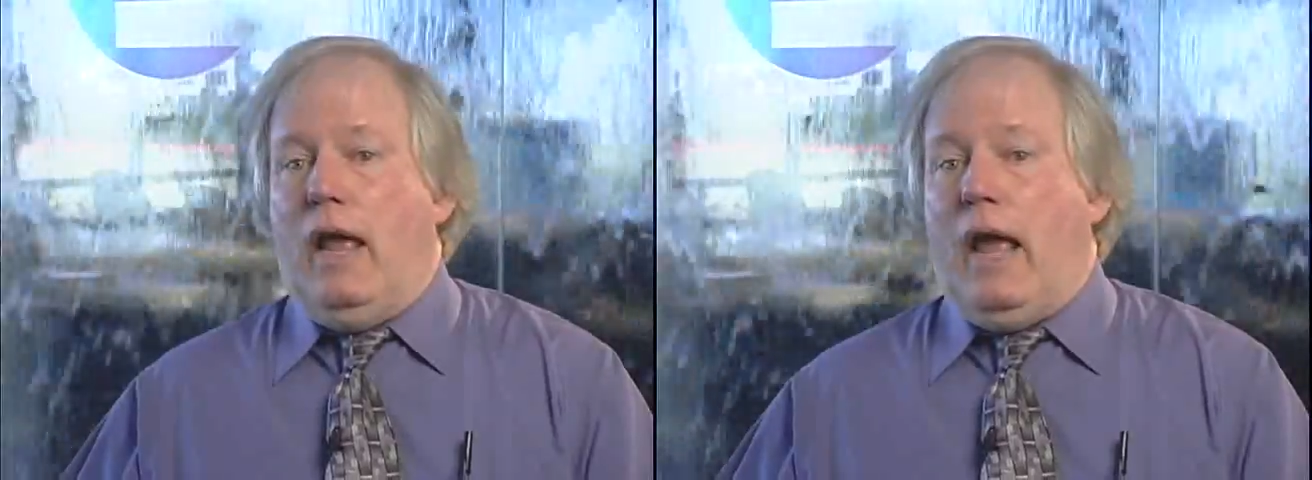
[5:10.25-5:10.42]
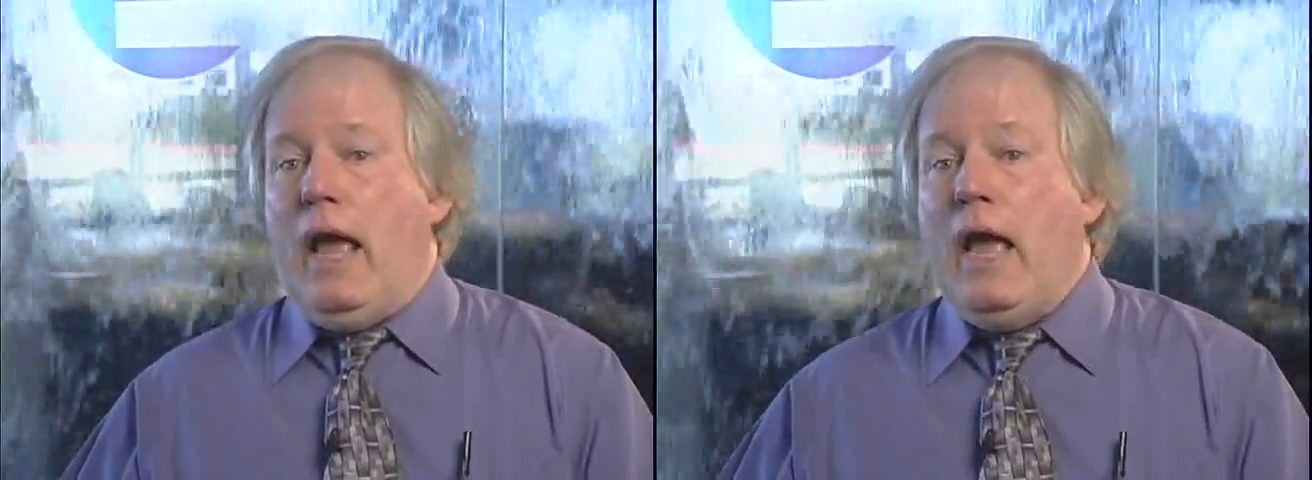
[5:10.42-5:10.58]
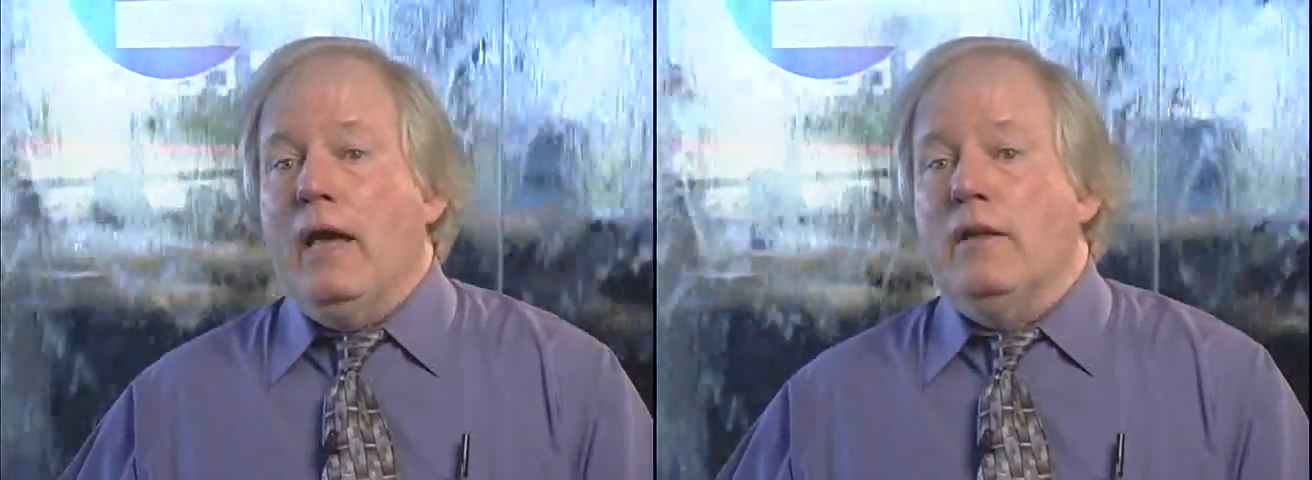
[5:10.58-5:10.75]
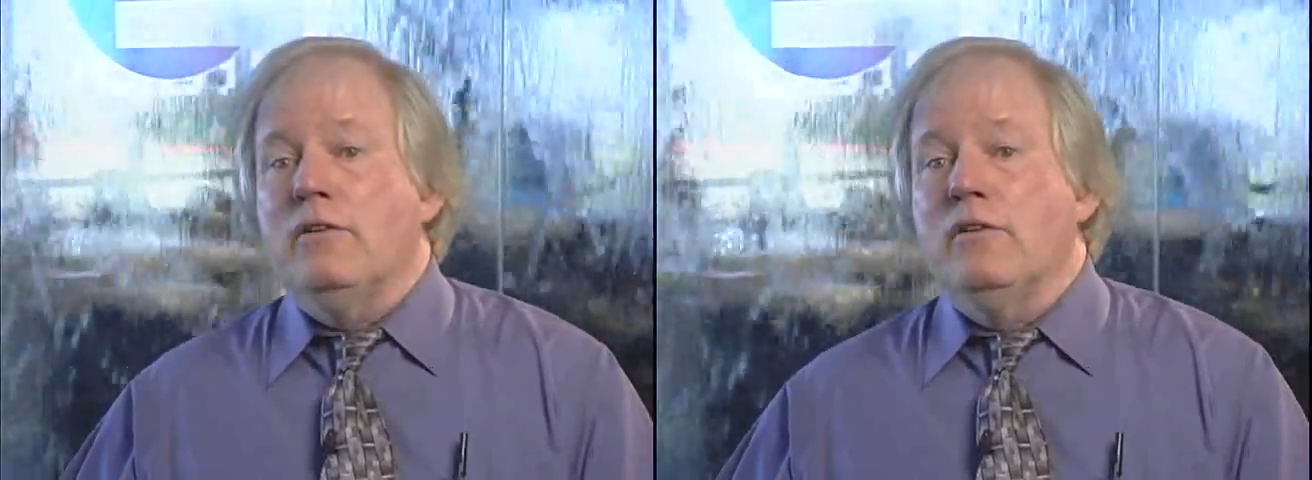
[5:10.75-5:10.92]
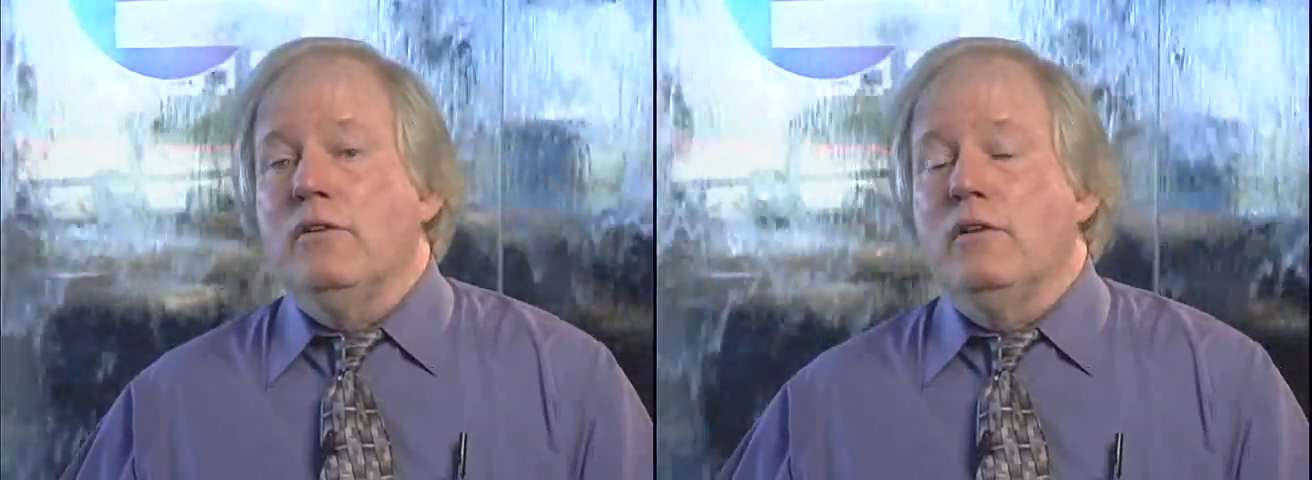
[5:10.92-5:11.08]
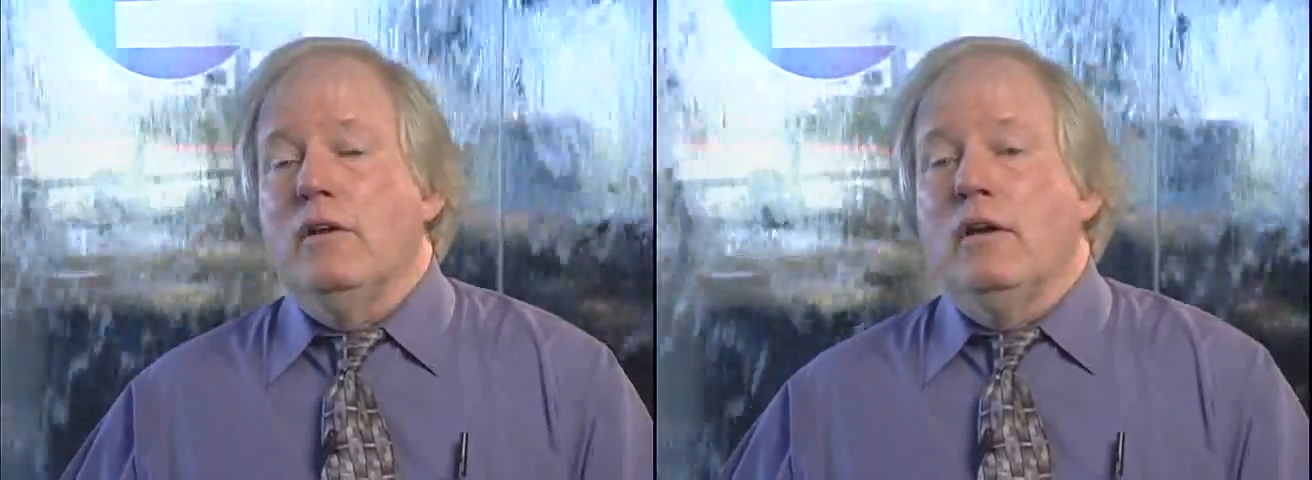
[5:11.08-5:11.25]
And
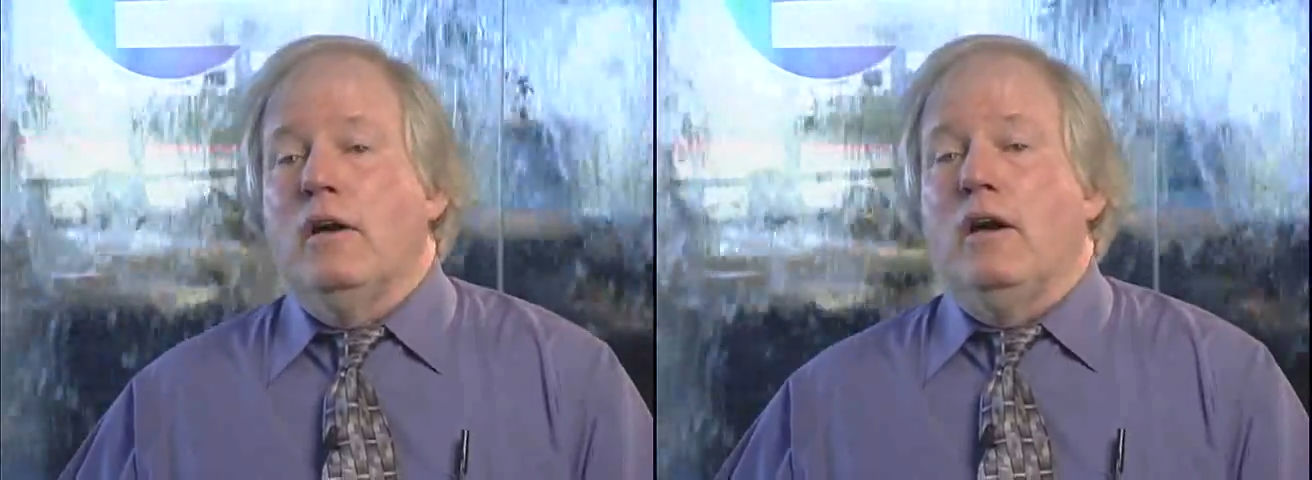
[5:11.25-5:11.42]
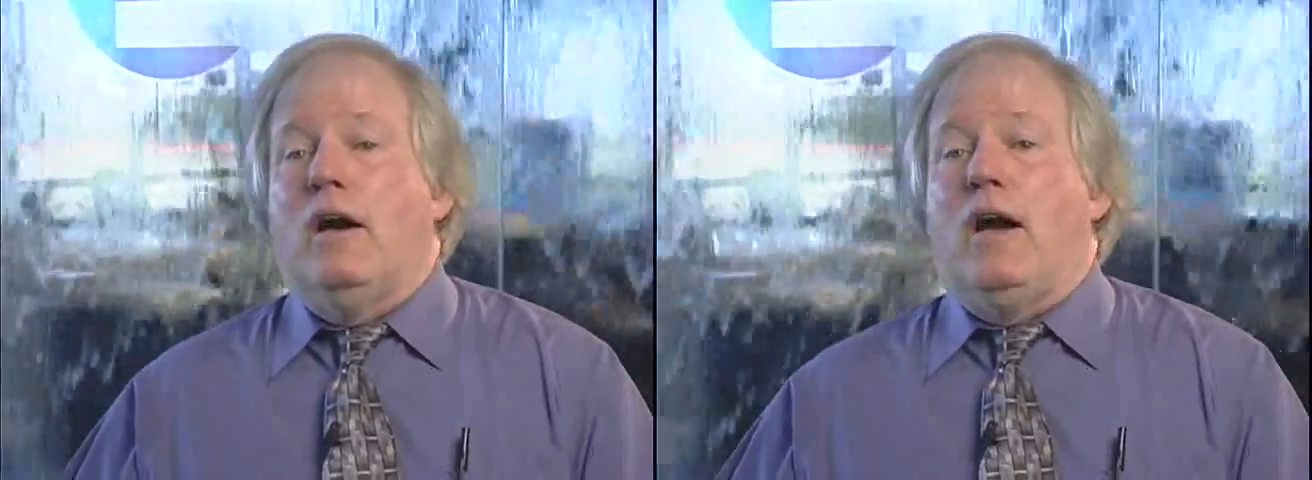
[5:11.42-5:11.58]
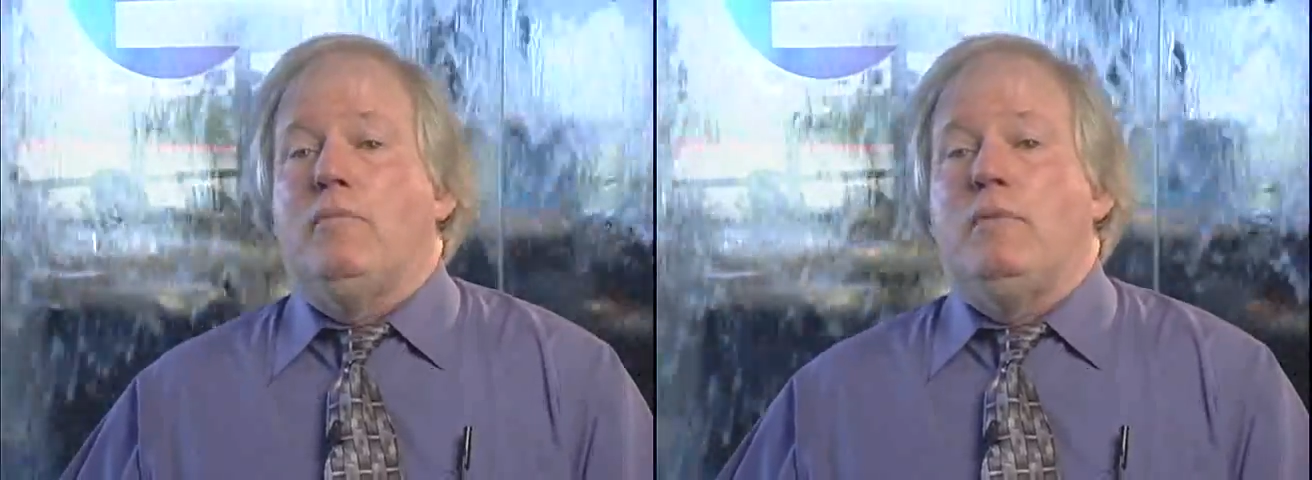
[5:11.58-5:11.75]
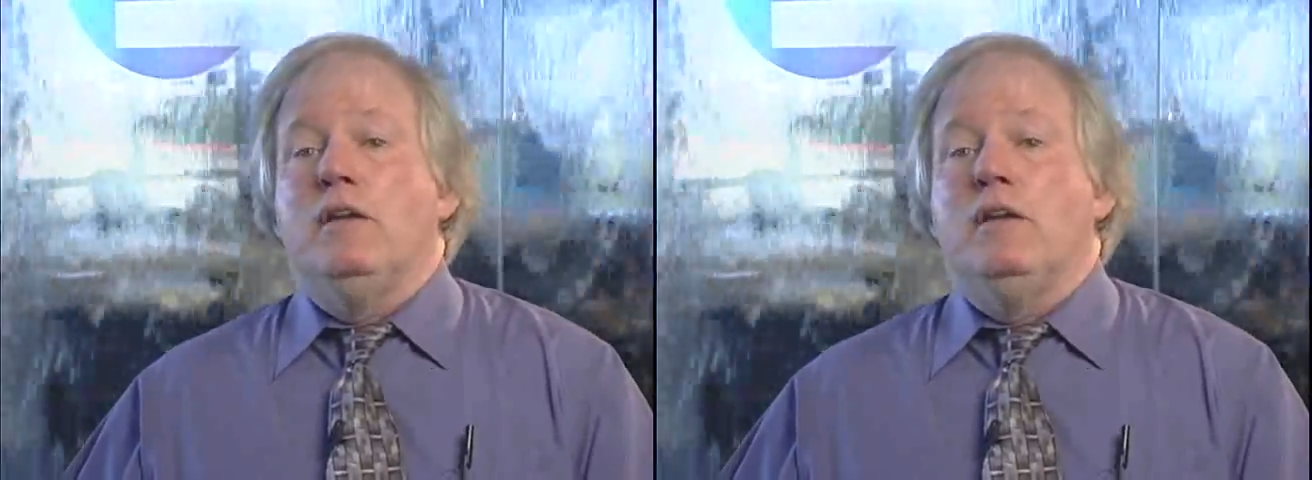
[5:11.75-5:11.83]
I'm